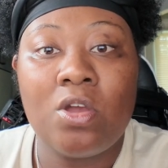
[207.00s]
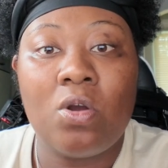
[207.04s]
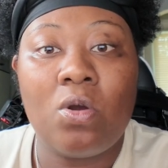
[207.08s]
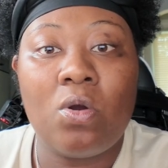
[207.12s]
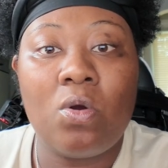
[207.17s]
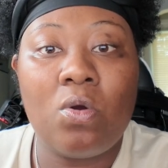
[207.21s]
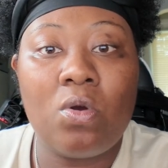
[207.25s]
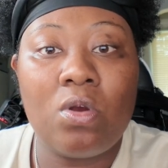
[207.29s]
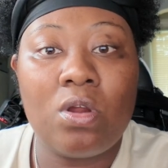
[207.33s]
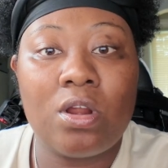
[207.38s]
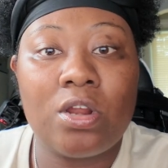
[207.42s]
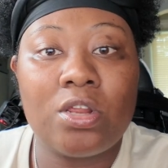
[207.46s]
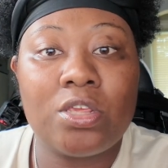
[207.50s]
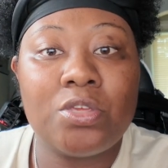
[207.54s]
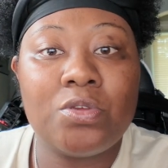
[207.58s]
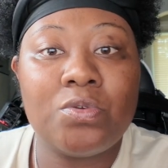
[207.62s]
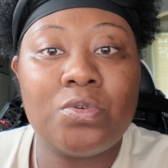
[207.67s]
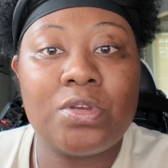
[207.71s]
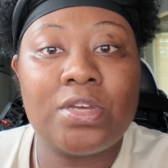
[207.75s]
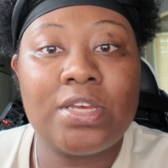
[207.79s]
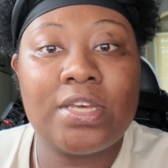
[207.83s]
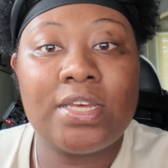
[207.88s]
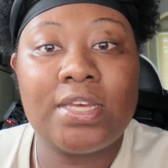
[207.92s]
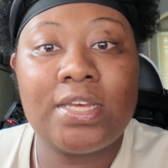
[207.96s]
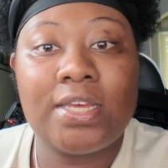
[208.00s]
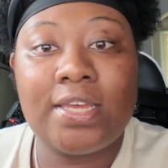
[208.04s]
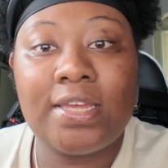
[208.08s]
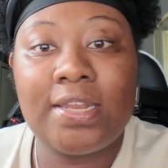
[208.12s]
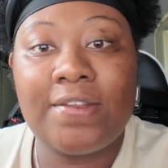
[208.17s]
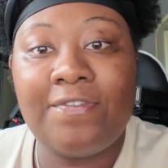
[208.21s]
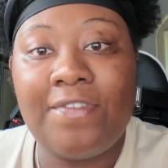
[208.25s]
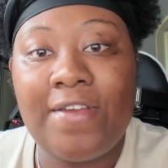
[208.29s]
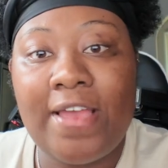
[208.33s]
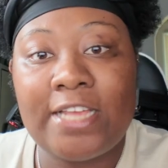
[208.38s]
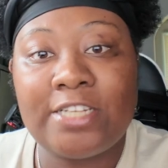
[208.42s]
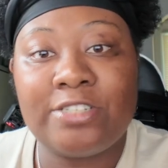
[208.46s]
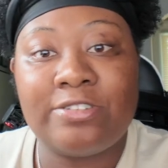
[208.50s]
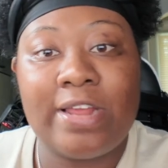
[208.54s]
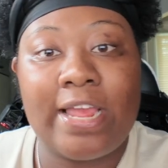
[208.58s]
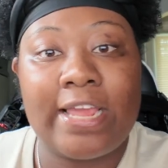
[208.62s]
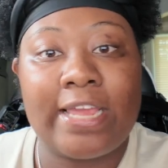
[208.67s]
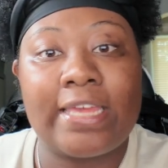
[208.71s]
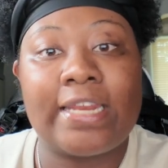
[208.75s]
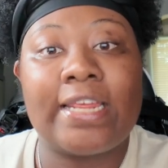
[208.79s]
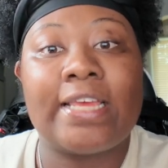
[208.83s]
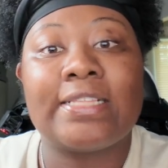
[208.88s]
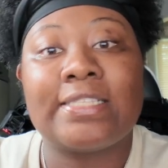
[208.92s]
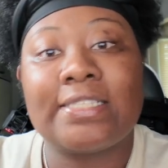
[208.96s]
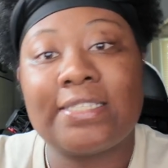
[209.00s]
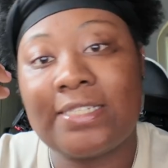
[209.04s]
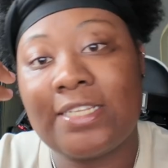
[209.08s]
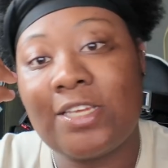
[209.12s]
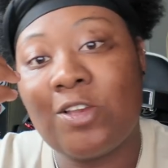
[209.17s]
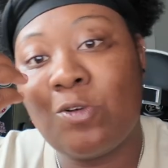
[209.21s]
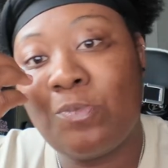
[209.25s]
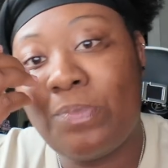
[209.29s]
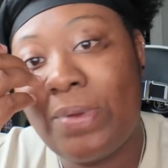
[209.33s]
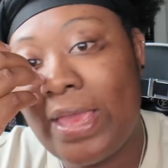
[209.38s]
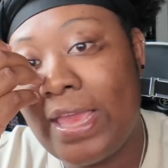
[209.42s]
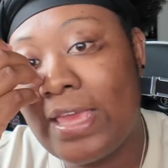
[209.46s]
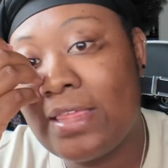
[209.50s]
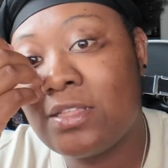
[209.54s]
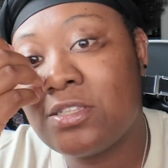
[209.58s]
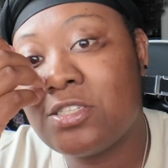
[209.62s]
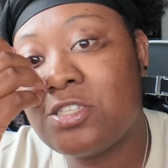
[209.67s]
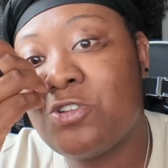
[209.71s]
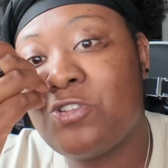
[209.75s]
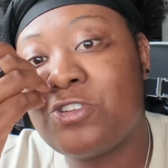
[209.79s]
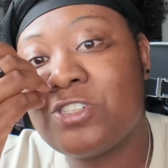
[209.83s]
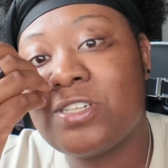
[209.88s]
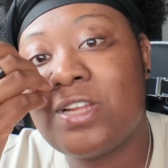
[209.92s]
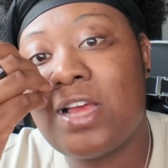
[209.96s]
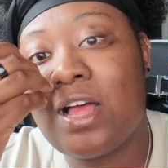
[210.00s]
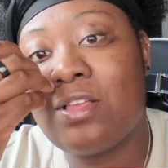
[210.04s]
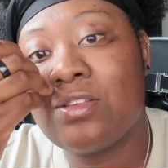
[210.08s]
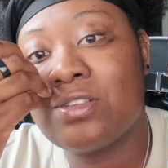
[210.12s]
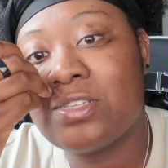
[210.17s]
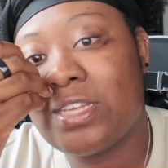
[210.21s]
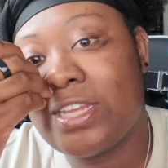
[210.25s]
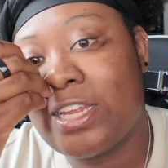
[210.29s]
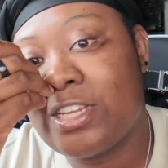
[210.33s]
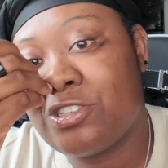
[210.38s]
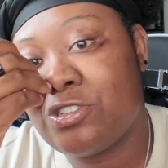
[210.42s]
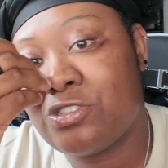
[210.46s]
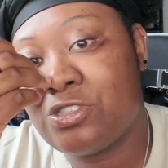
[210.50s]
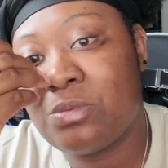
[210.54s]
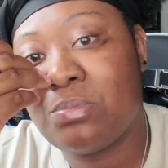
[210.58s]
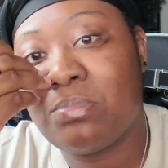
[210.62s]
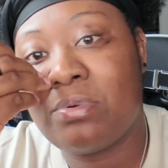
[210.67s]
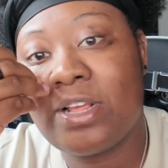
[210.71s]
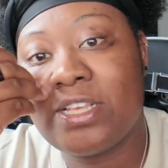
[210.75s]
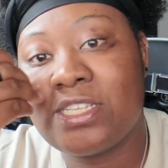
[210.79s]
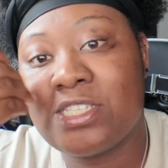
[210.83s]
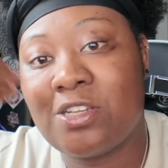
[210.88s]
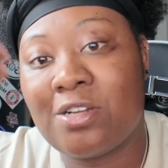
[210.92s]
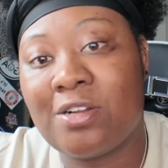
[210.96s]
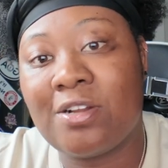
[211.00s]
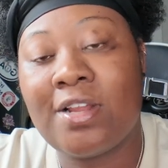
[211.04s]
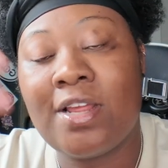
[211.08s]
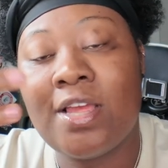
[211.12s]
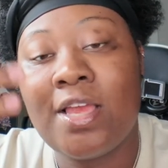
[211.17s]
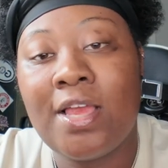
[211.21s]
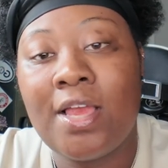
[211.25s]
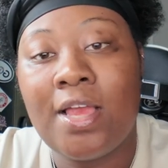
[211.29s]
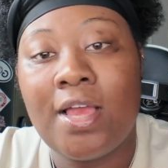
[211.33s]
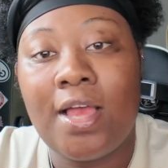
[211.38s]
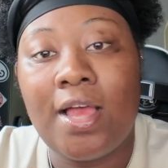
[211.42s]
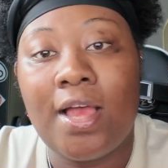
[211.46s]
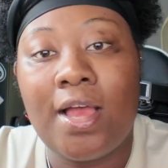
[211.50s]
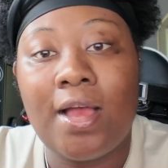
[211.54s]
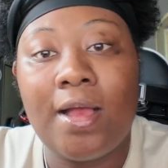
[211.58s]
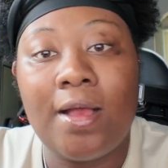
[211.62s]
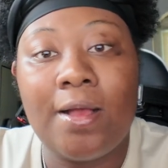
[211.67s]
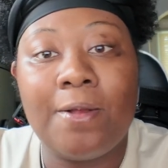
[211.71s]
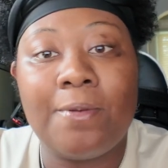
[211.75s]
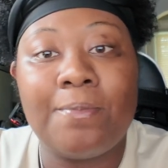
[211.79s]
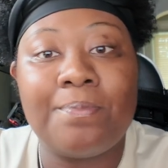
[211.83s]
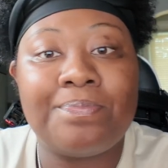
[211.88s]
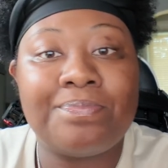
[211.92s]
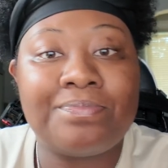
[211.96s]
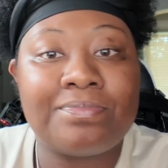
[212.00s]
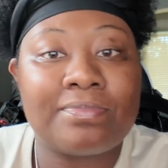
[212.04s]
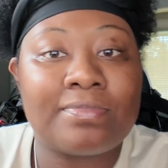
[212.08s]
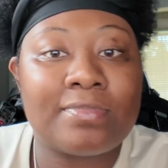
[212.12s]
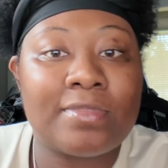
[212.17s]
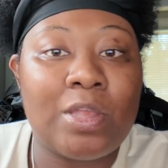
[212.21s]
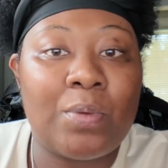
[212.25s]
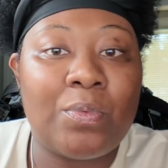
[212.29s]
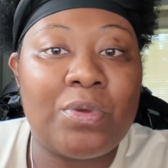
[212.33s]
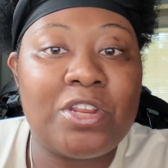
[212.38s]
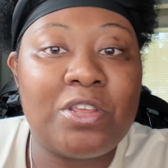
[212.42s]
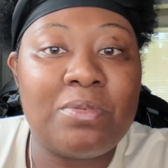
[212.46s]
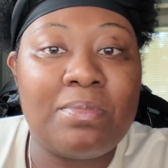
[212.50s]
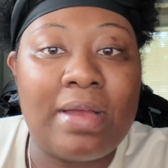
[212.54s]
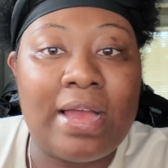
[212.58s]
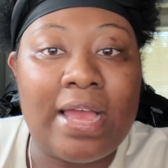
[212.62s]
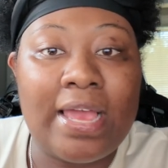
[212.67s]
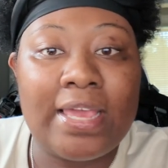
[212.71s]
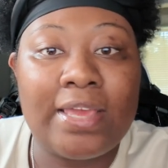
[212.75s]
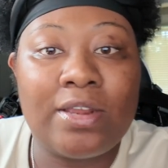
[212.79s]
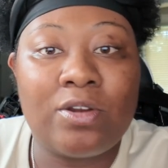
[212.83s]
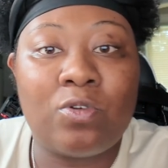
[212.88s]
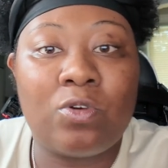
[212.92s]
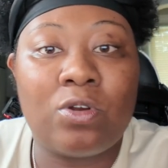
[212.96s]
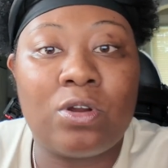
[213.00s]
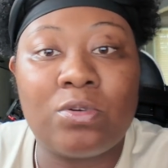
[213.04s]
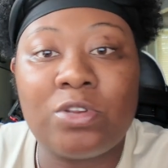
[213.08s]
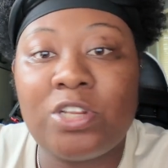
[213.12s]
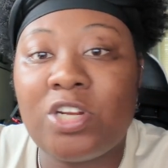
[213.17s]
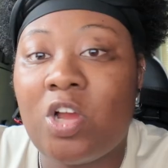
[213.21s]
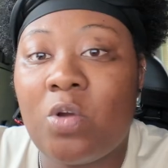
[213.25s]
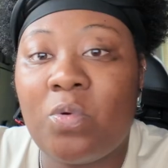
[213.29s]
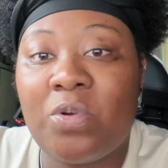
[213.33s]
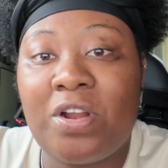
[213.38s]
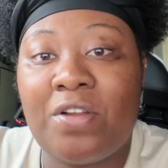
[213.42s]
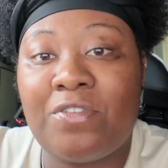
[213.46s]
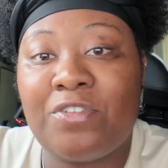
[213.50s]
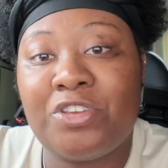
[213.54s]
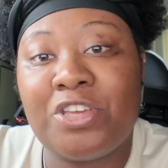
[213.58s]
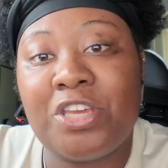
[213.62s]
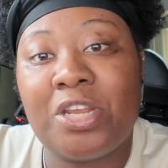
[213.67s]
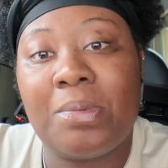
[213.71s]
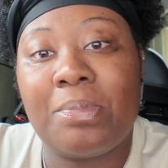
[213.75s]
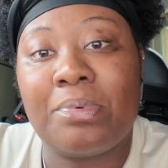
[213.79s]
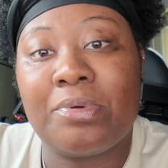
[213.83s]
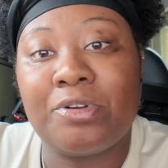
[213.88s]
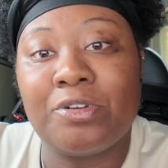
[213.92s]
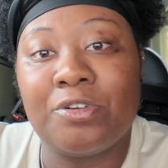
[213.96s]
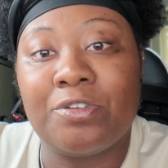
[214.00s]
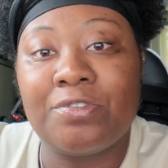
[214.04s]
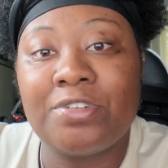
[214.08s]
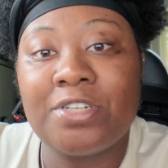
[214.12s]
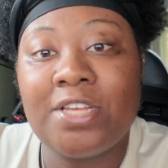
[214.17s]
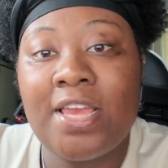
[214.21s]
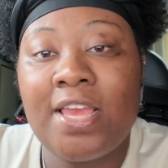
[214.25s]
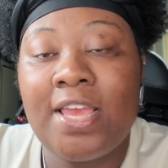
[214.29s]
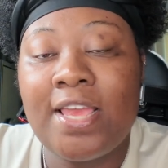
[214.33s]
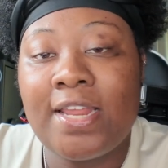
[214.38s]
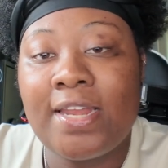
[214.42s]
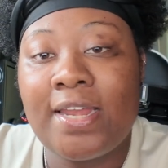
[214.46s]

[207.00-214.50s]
Or you could fast track it and still pay the $200 and get your suppressor when you buy it or, whenever you get approved.